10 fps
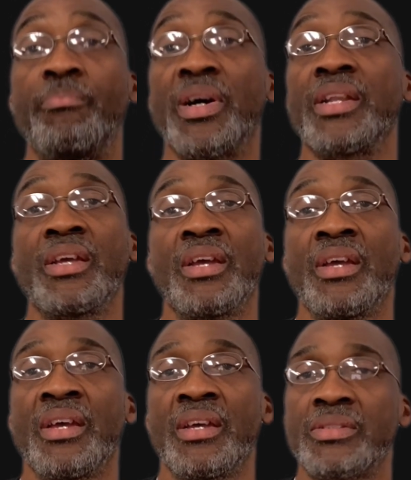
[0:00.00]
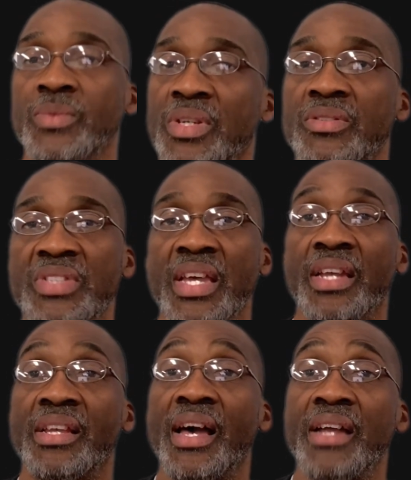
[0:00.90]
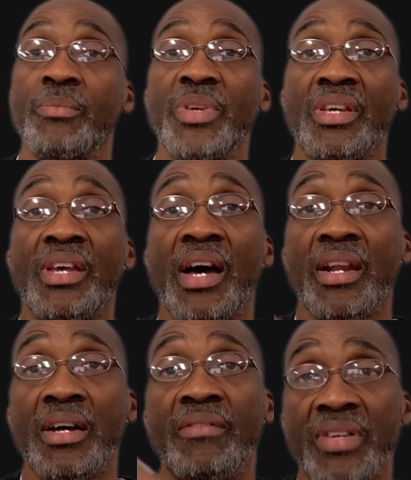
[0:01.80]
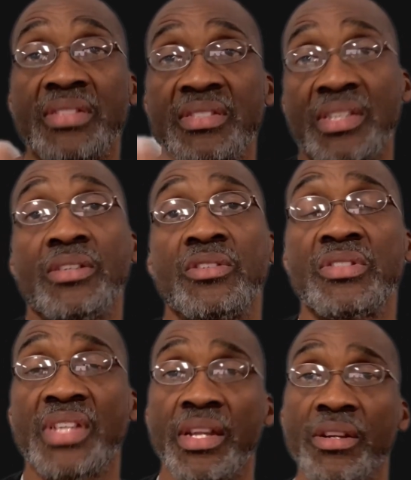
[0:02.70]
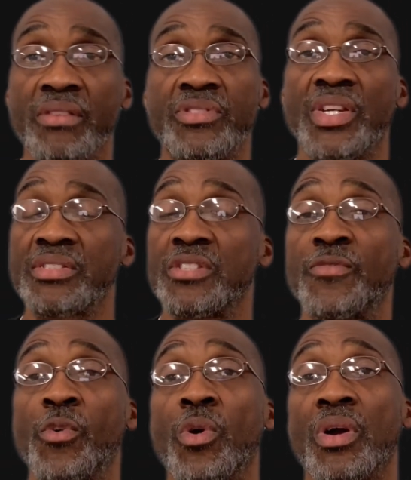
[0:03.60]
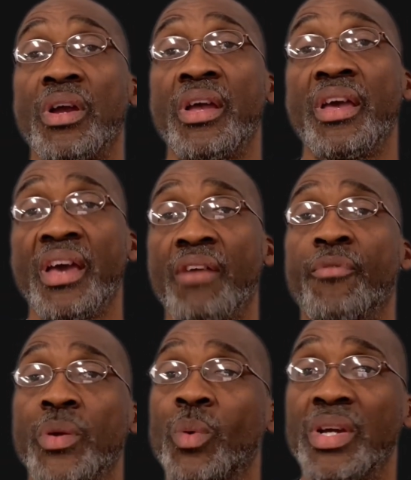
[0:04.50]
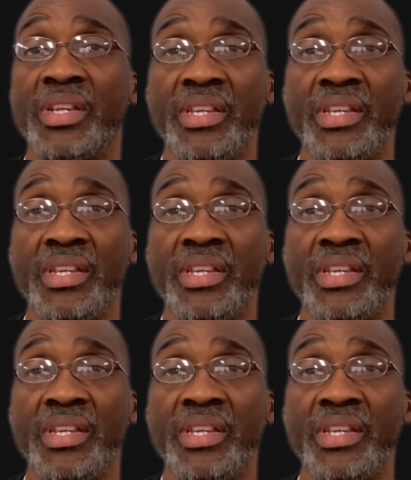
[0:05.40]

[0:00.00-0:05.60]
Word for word: but as we understand God to be a God of a single standard of justice for everyone,